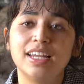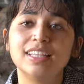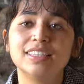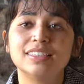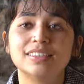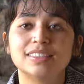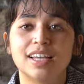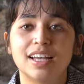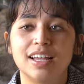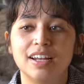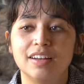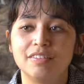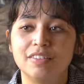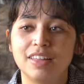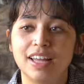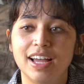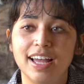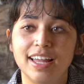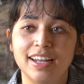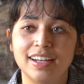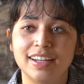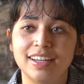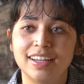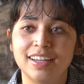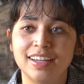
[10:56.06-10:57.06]
inside of
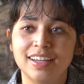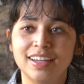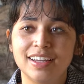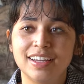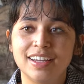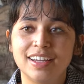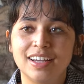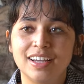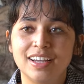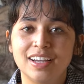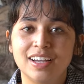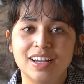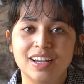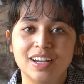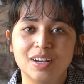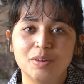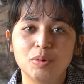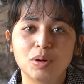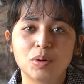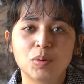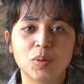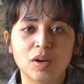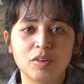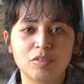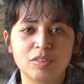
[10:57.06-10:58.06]
that,
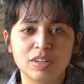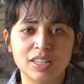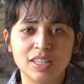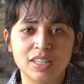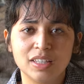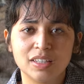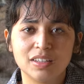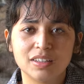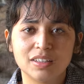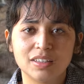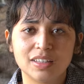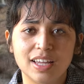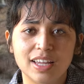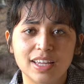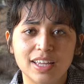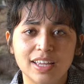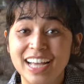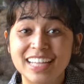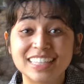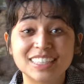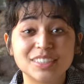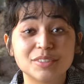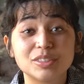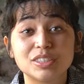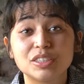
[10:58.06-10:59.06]
what do I really look like?
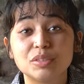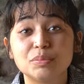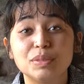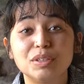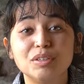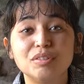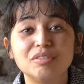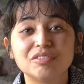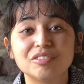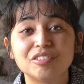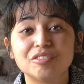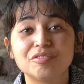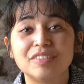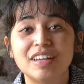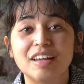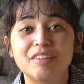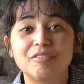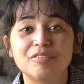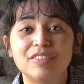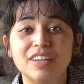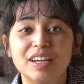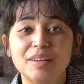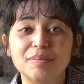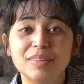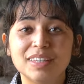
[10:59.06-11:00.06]
And so it's a beautiful
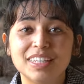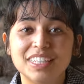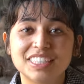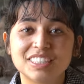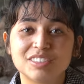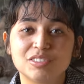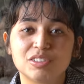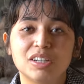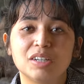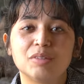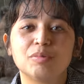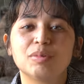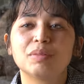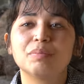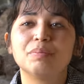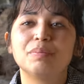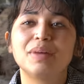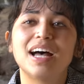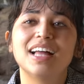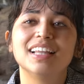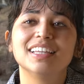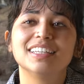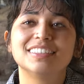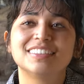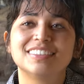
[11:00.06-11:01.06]
found family story where
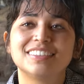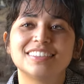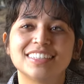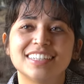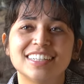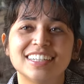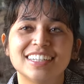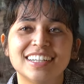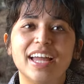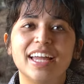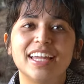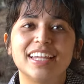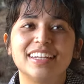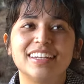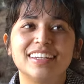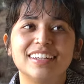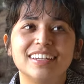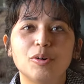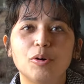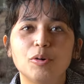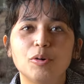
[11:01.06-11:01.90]
Ballister and